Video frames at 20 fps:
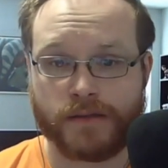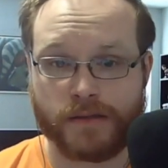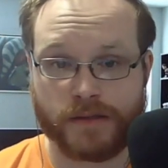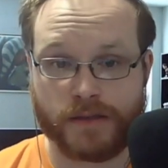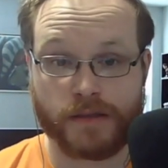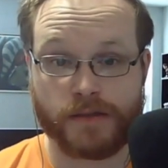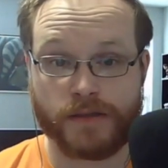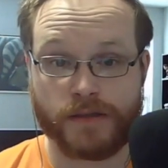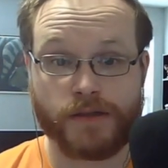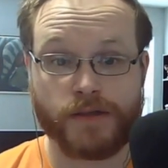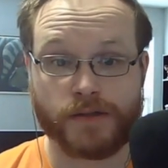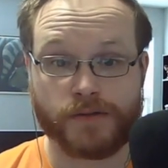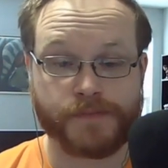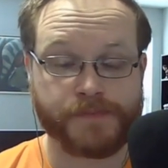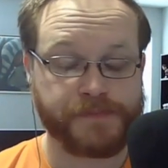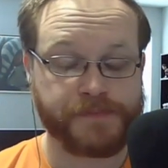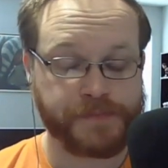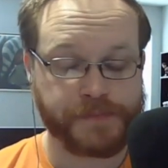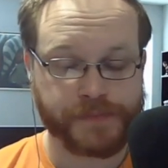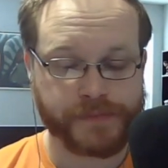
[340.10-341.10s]
to do,
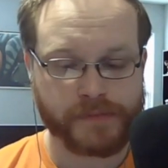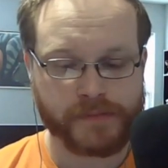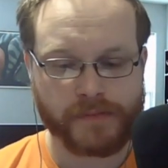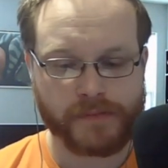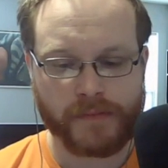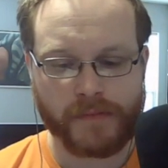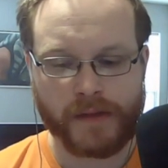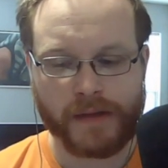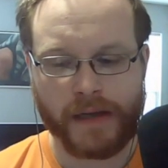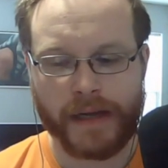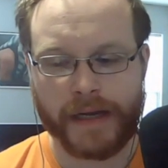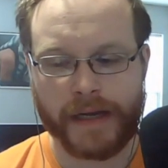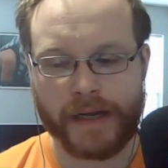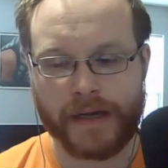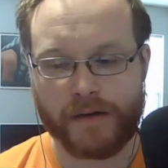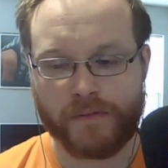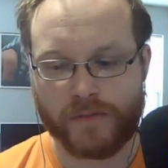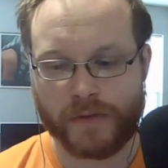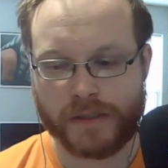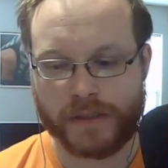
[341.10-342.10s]

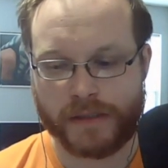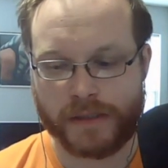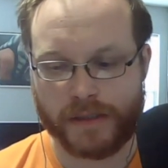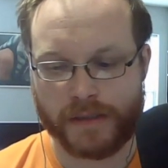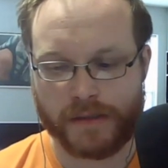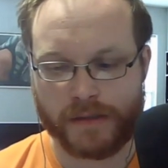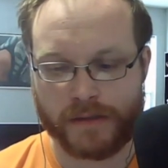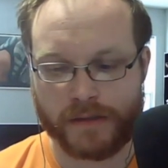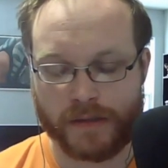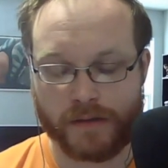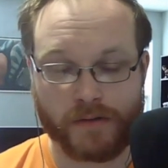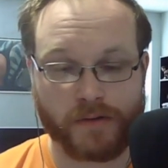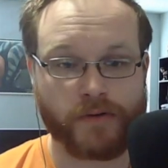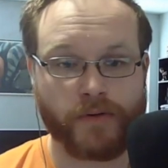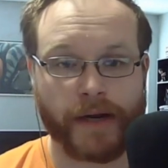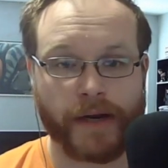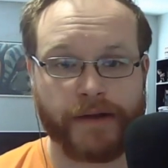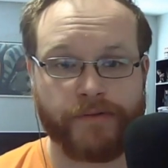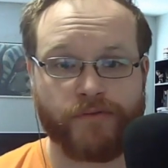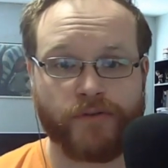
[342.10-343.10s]
and which is
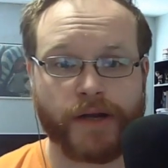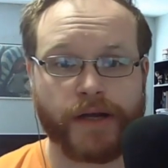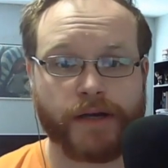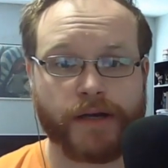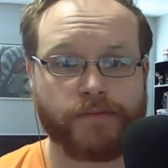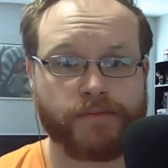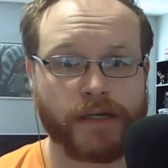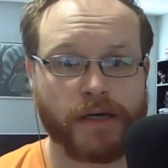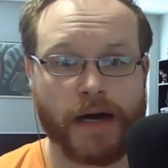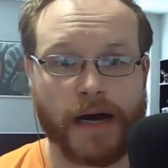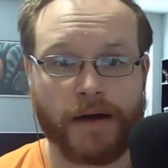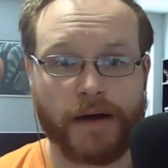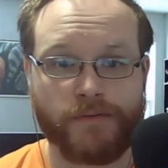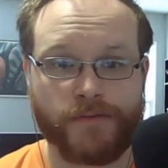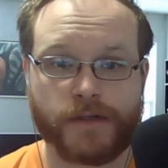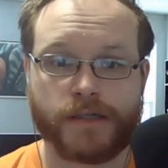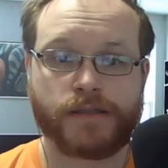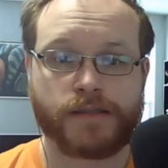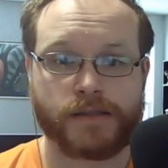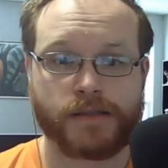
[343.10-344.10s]
great for him. You know,
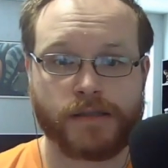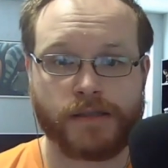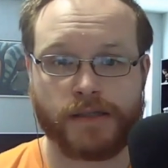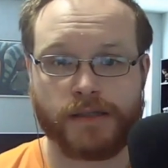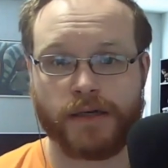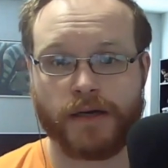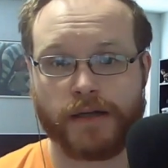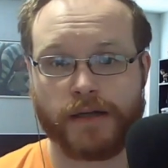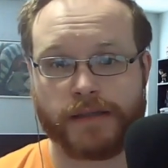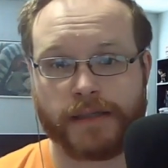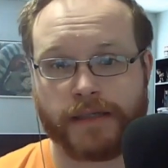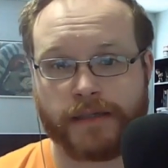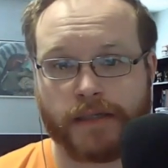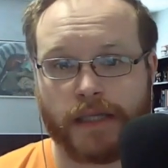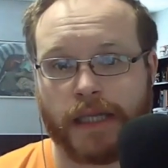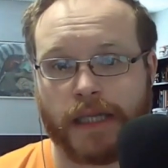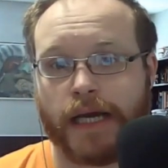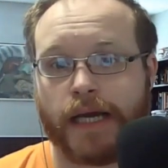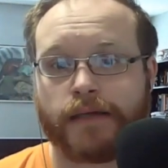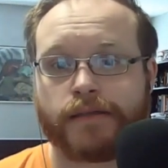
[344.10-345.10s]
obviously, you know, at the end
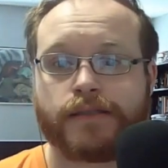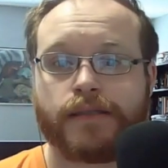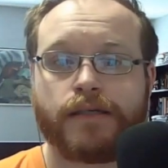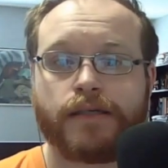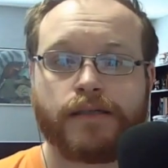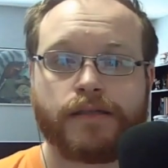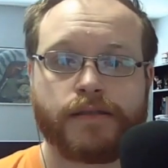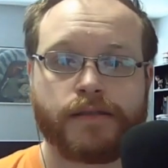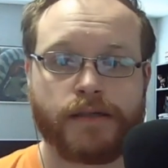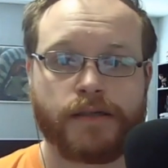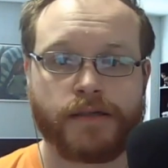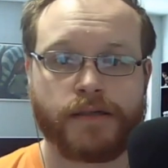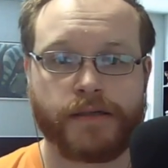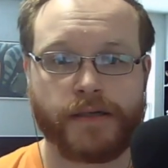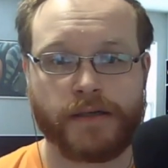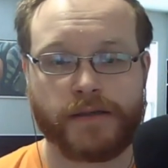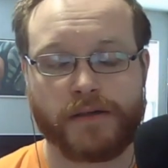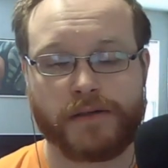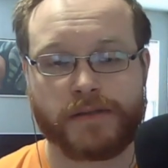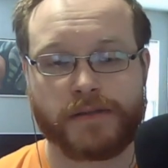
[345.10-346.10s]
of last season, you
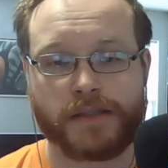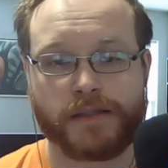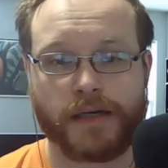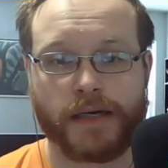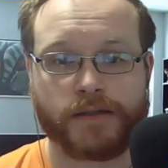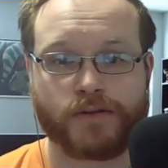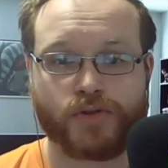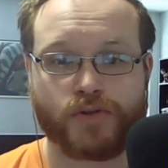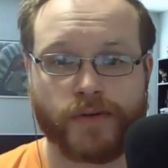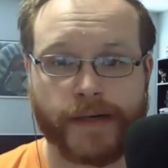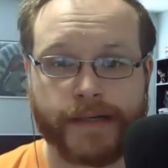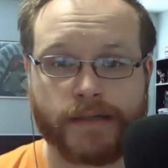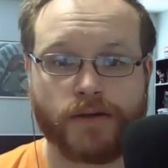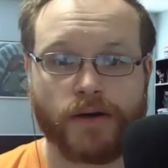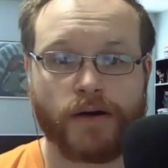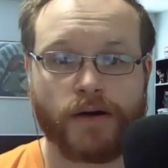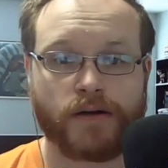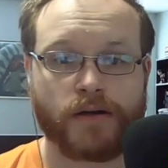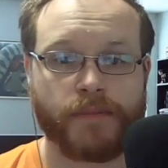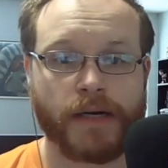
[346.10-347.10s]
know, there was a lot of trade
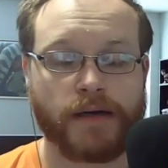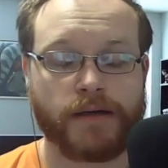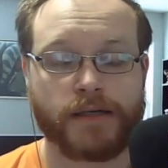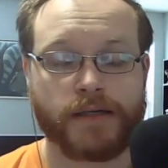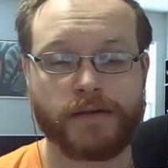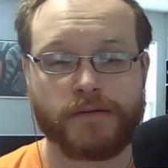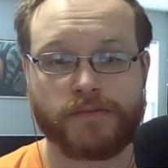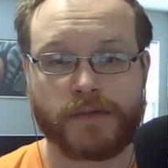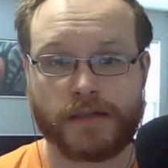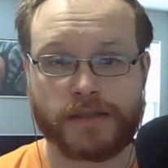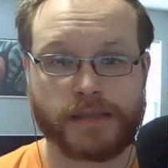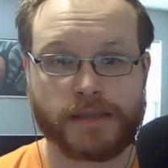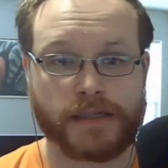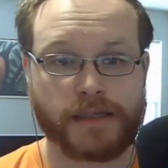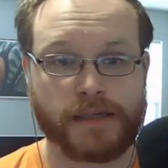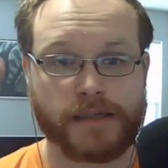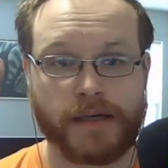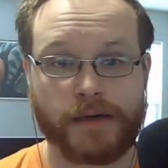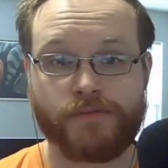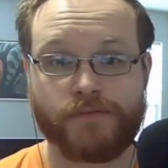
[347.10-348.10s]
talk about him because he
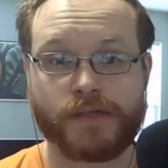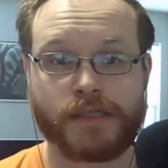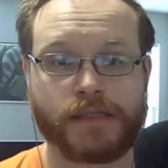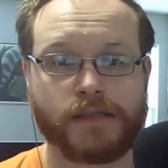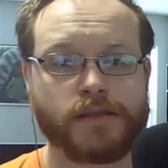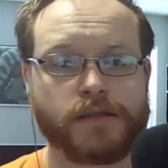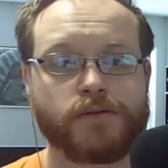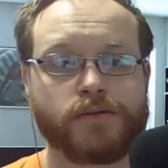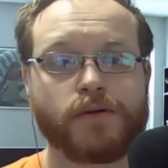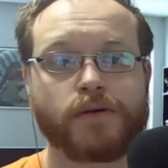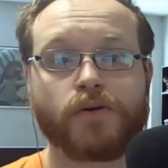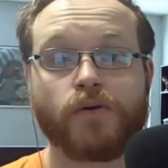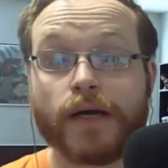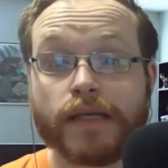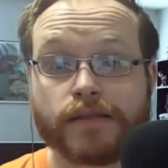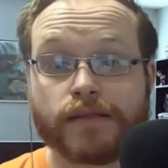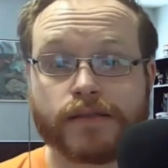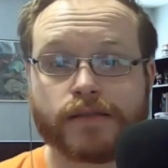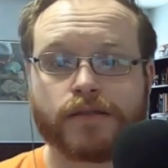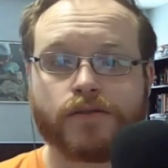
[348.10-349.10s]
had evidently
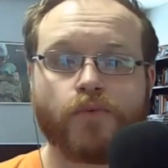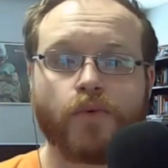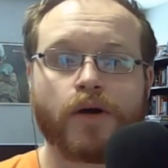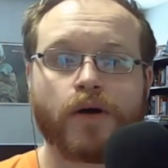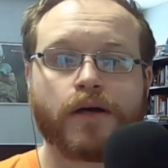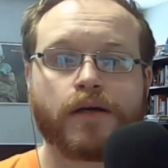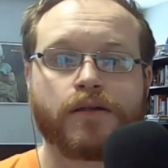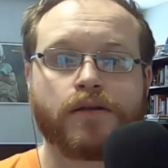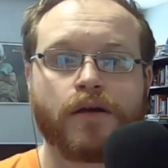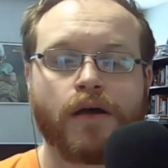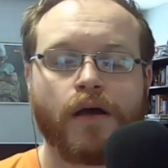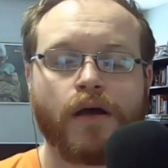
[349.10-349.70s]
requested one.